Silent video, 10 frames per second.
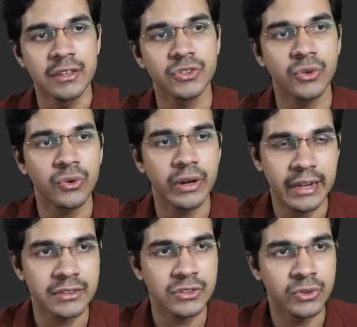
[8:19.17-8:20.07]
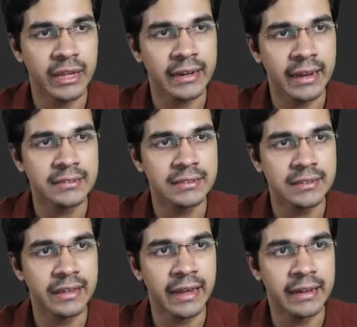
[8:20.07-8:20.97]
So let us do that next.
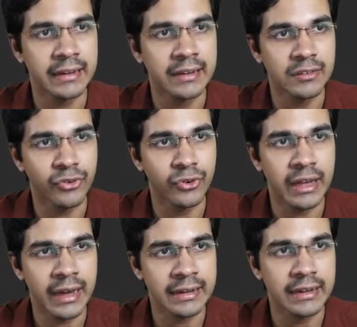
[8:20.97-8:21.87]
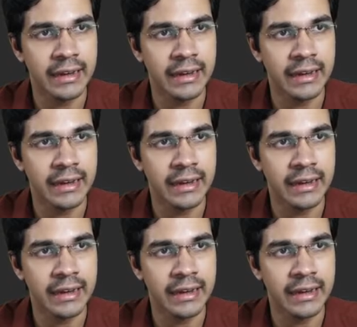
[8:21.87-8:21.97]
And for that,